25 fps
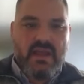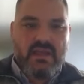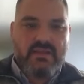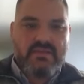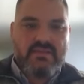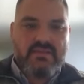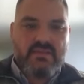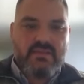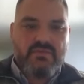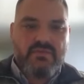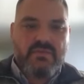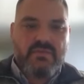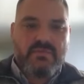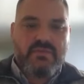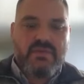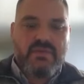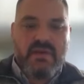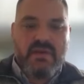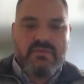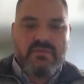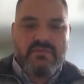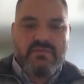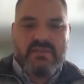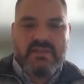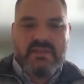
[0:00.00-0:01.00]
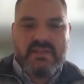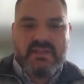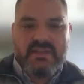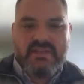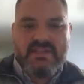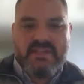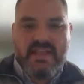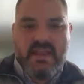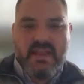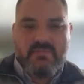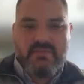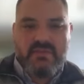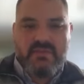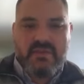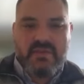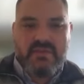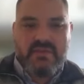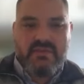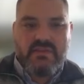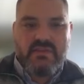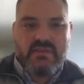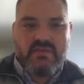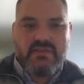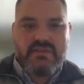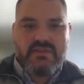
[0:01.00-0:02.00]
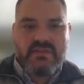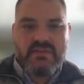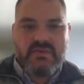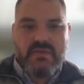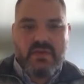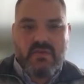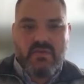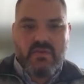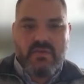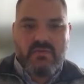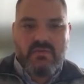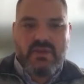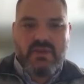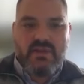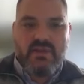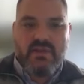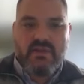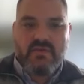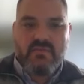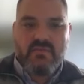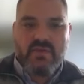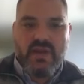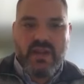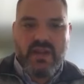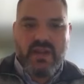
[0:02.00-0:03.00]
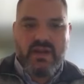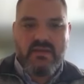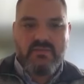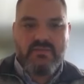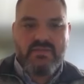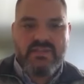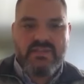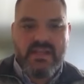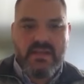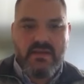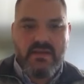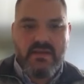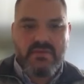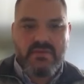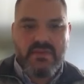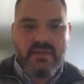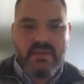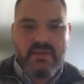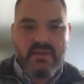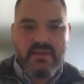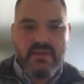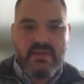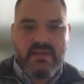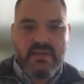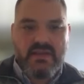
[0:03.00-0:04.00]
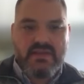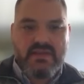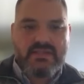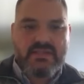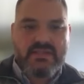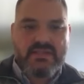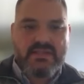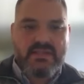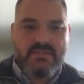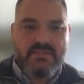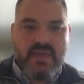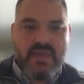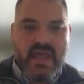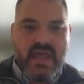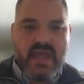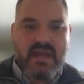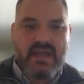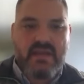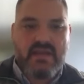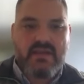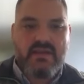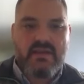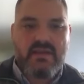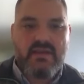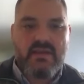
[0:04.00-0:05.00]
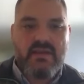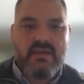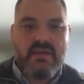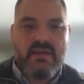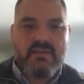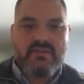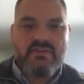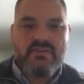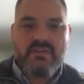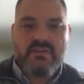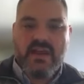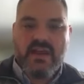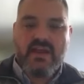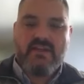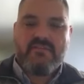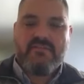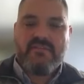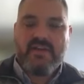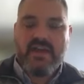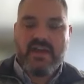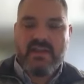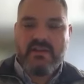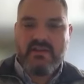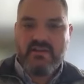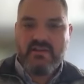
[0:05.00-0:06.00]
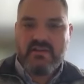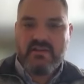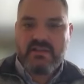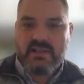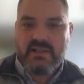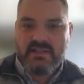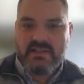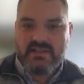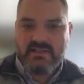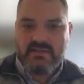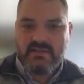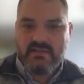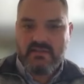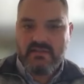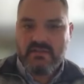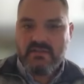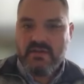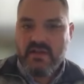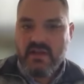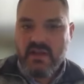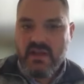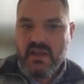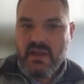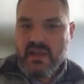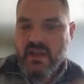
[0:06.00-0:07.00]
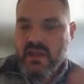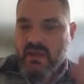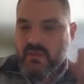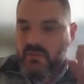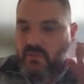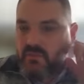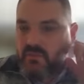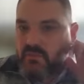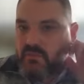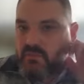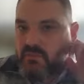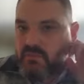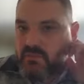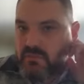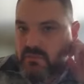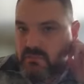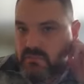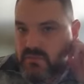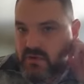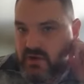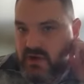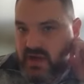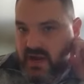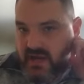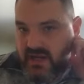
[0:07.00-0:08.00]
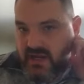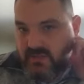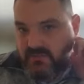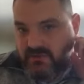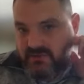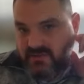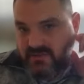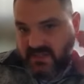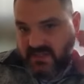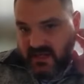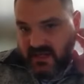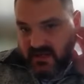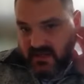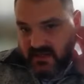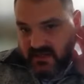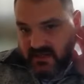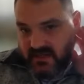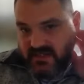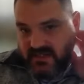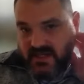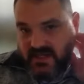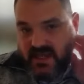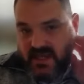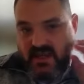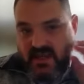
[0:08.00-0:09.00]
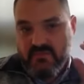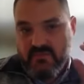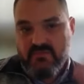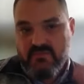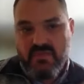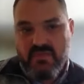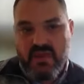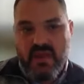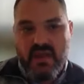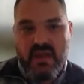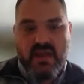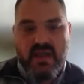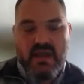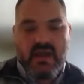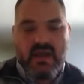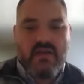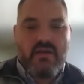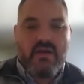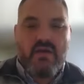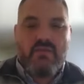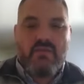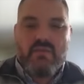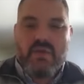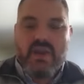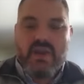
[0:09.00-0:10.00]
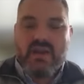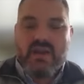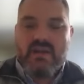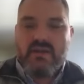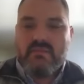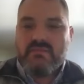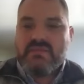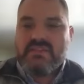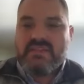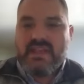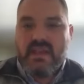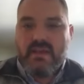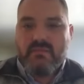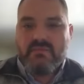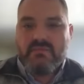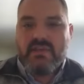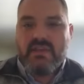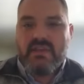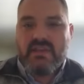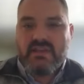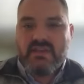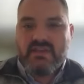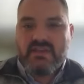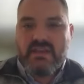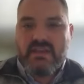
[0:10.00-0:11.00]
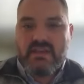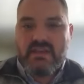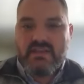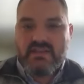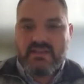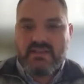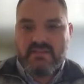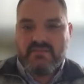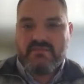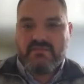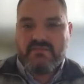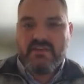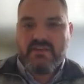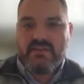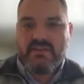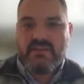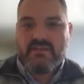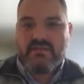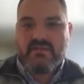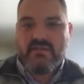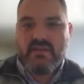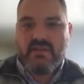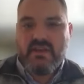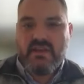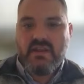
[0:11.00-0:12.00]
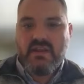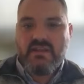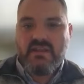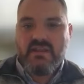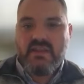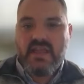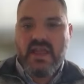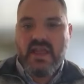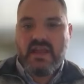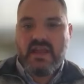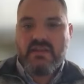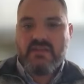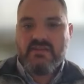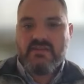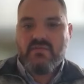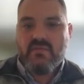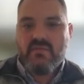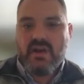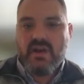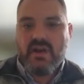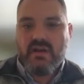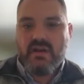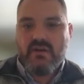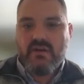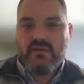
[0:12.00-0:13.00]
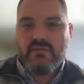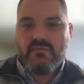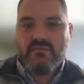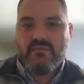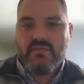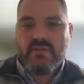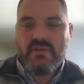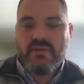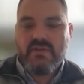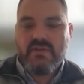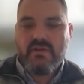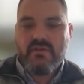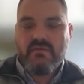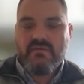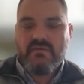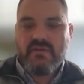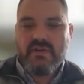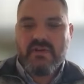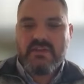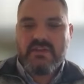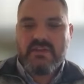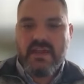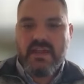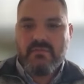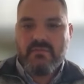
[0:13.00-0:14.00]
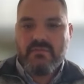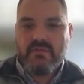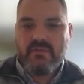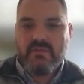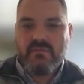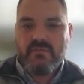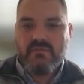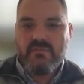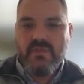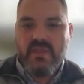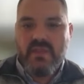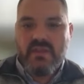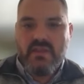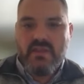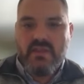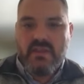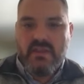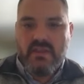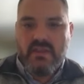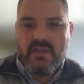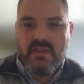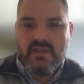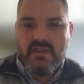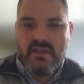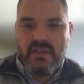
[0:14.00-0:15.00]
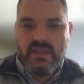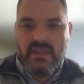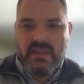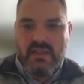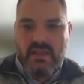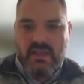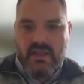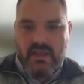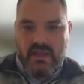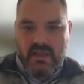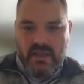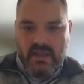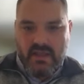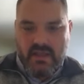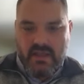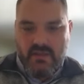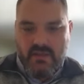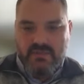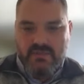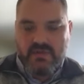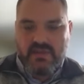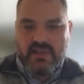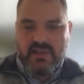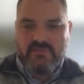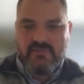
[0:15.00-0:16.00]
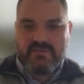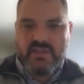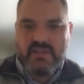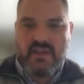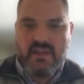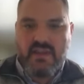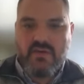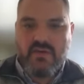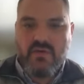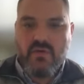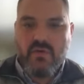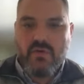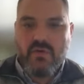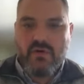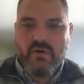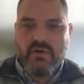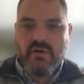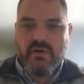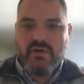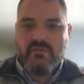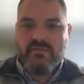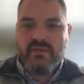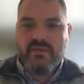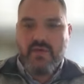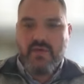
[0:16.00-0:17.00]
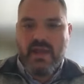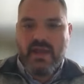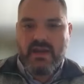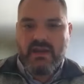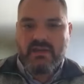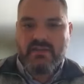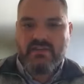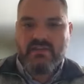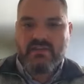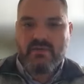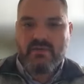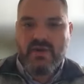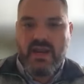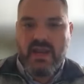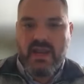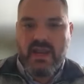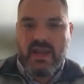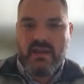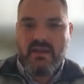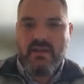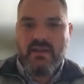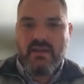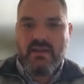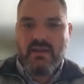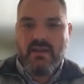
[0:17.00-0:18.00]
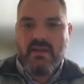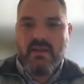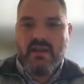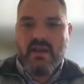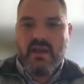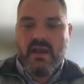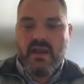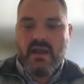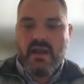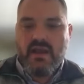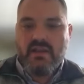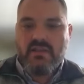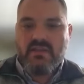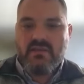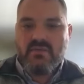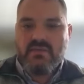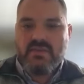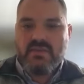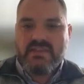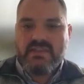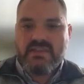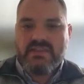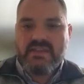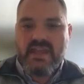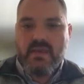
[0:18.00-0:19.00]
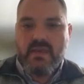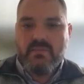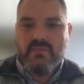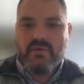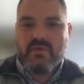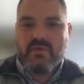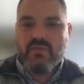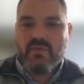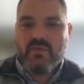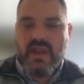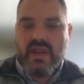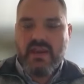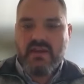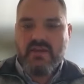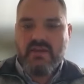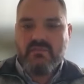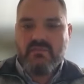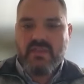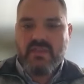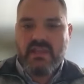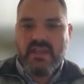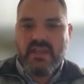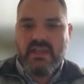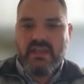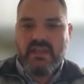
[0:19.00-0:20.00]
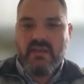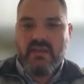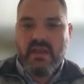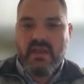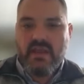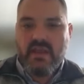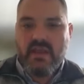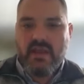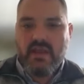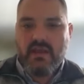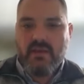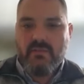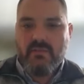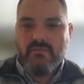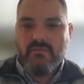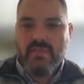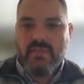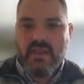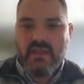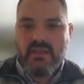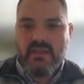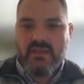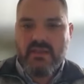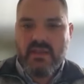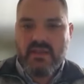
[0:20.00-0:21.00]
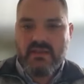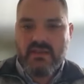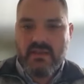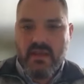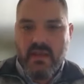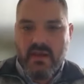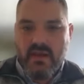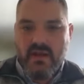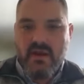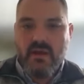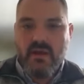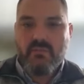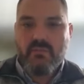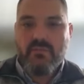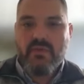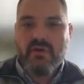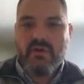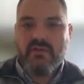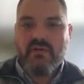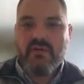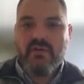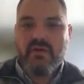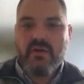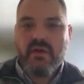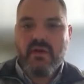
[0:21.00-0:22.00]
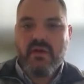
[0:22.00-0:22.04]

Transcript: So for probability sampling, there's what we call a random sampling, a systematic, stratified, and clustered. 90% of the time, a random sampling is sufficient. And that is where, for example, in the upper left-hand corner, if you had a tray, you would sample randomly a number.